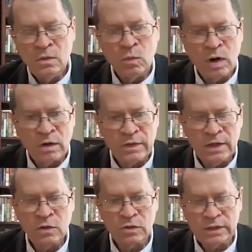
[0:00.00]
where
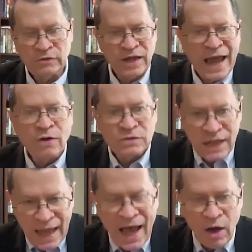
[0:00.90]
the Elk Court, now
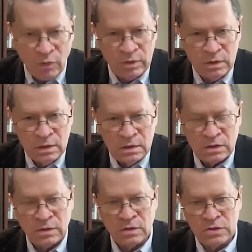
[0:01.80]
downtown,
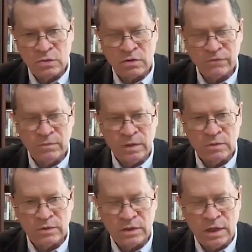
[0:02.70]
to those who aren't
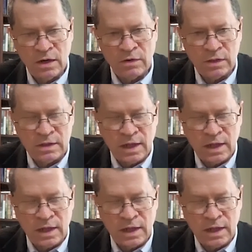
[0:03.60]
familiar with the area,